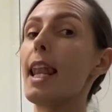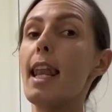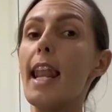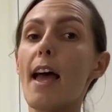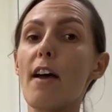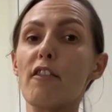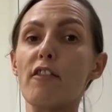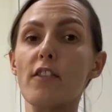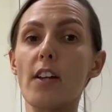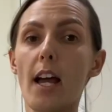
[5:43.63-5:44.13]

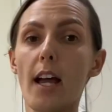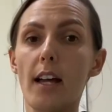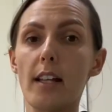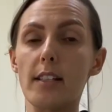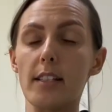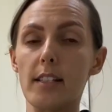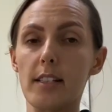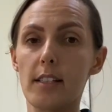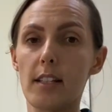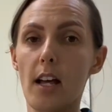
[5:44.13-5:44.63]
left
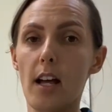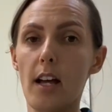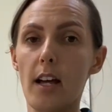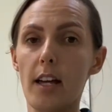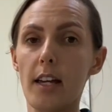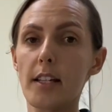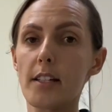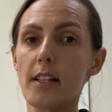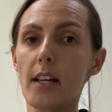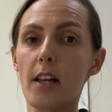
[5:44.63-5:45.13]
hand
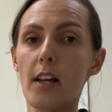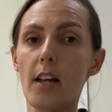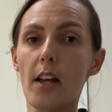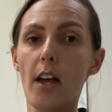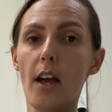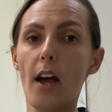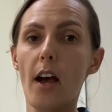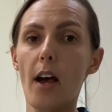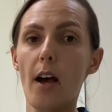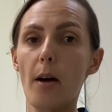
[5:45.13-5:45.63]
side
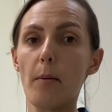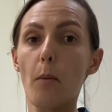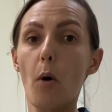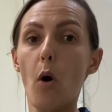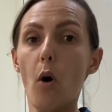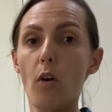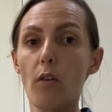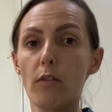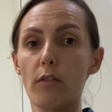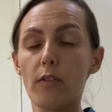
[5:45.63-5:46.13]

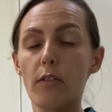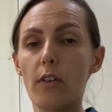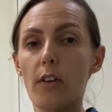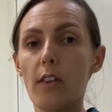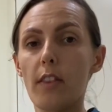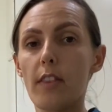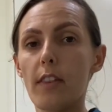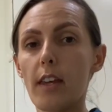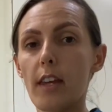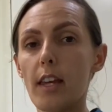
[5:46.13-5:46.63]
of
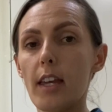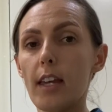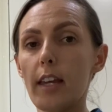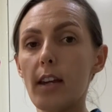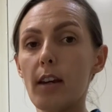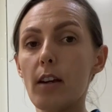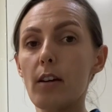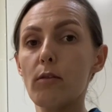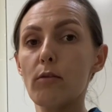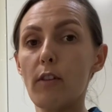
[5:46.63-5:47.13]

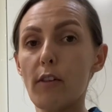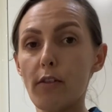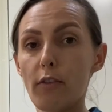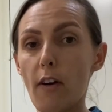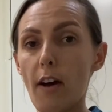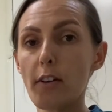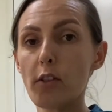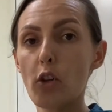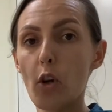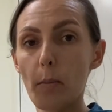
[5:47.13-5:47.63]
the
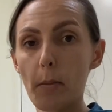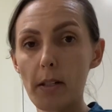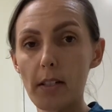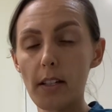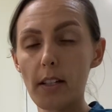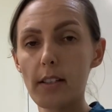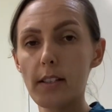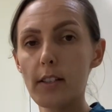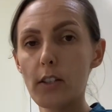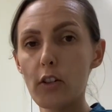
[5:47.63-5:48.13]

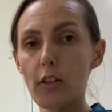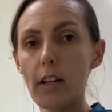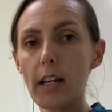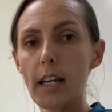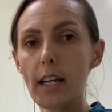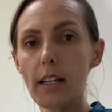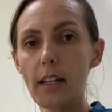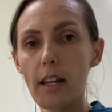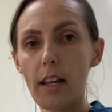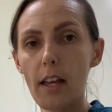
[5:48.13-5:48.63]
refractometer
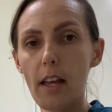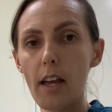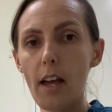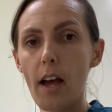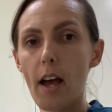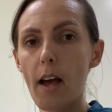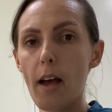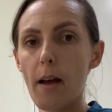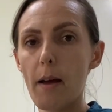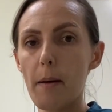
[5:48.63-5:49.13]
screen.
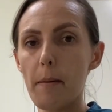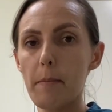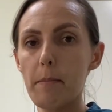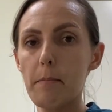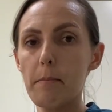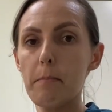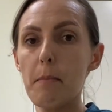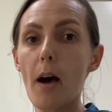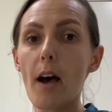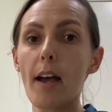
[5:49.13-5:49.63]

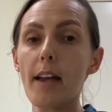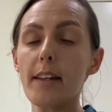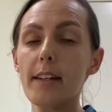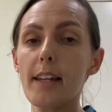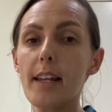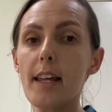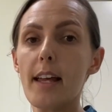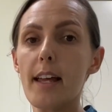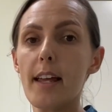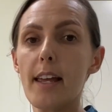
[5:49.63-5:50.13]

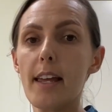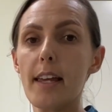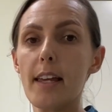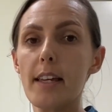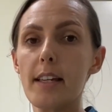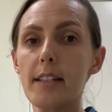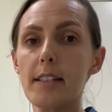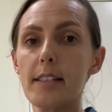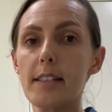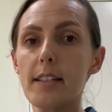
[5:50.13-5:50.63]
Mine
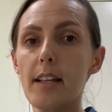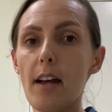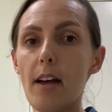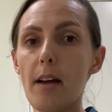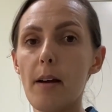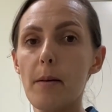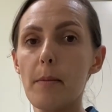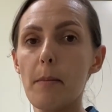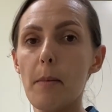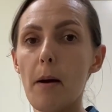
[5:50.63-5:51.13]
is
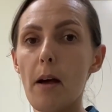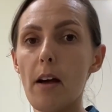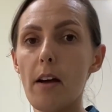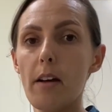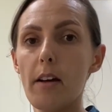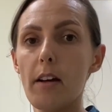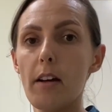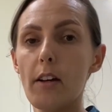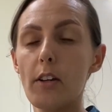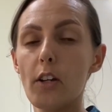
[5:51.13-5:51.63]

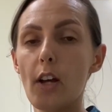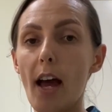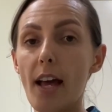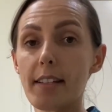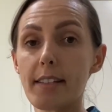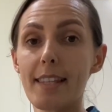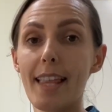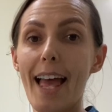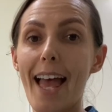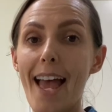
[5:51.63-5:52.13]

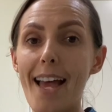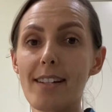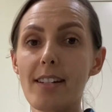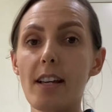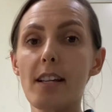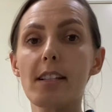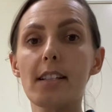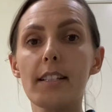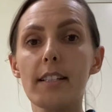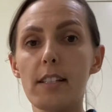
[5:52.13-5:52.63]
has the
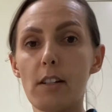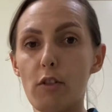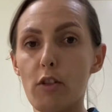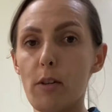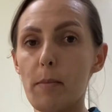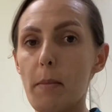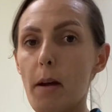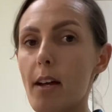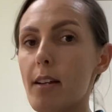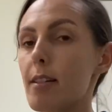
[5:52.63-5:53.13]
header
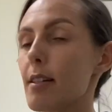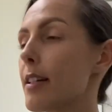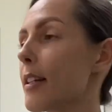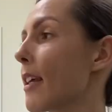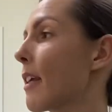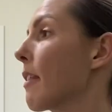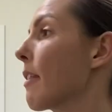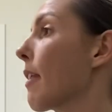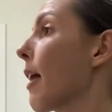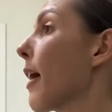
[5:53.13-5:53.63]
serum
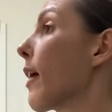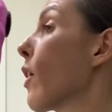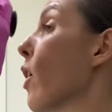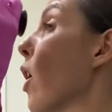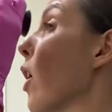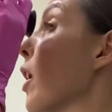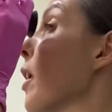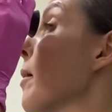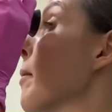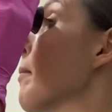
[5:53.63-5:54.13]
underneath that
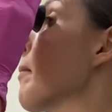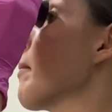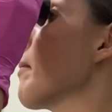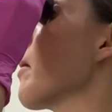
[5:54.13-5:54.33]
column.